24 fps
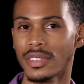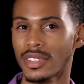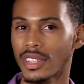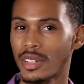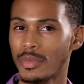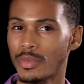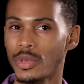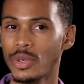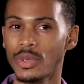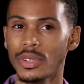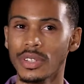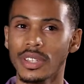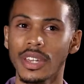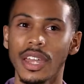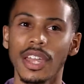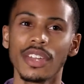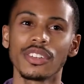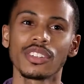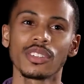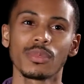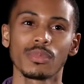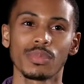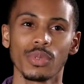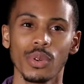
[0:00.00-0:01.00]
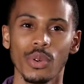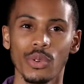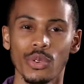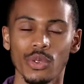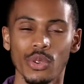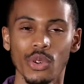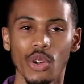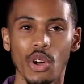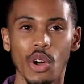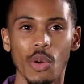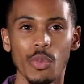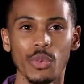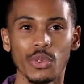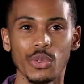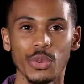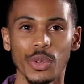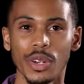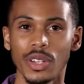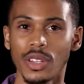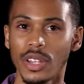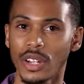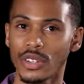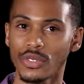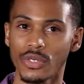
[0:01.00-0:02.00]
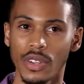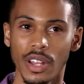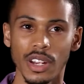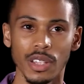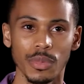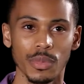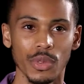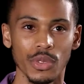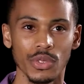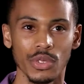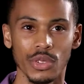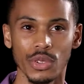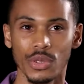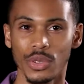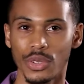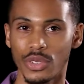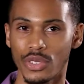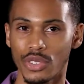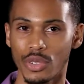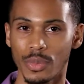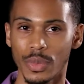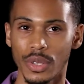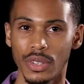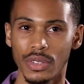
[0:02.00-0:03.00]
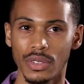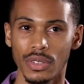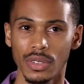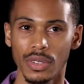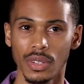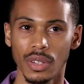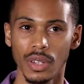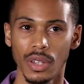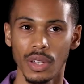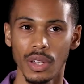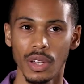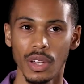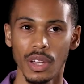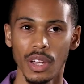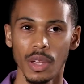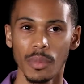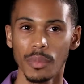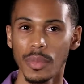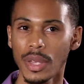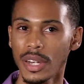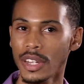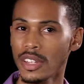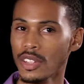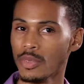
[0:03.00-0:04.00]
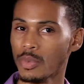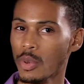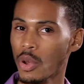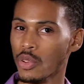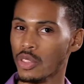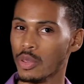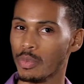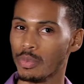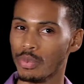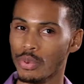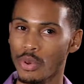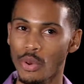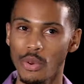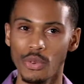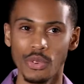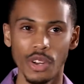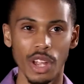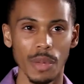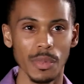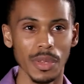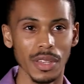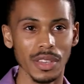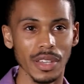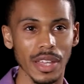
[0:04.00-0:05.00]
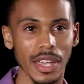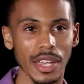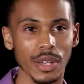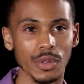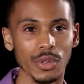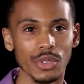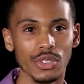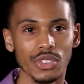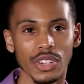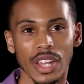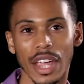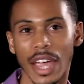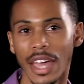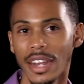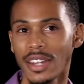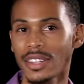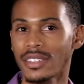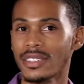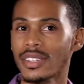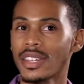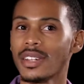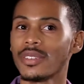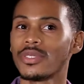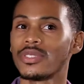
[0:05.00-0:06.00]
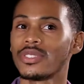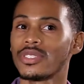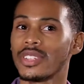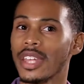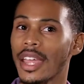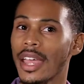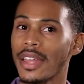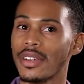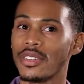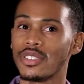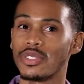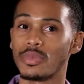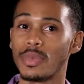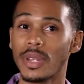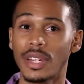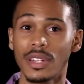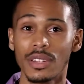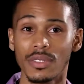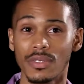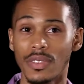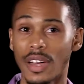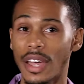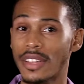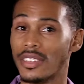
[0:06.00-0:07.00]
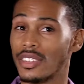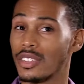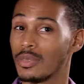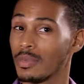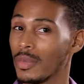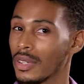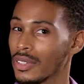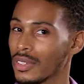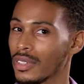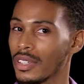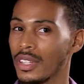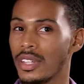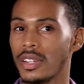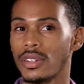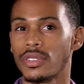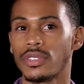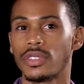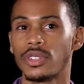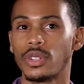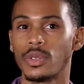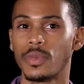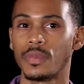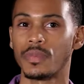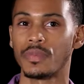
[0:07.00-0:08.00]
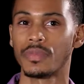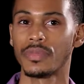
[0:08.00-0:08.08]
a communication protocol between electronic musical instruments. MIDI is both a programming language and a set of standards MIDI devices must adhere to.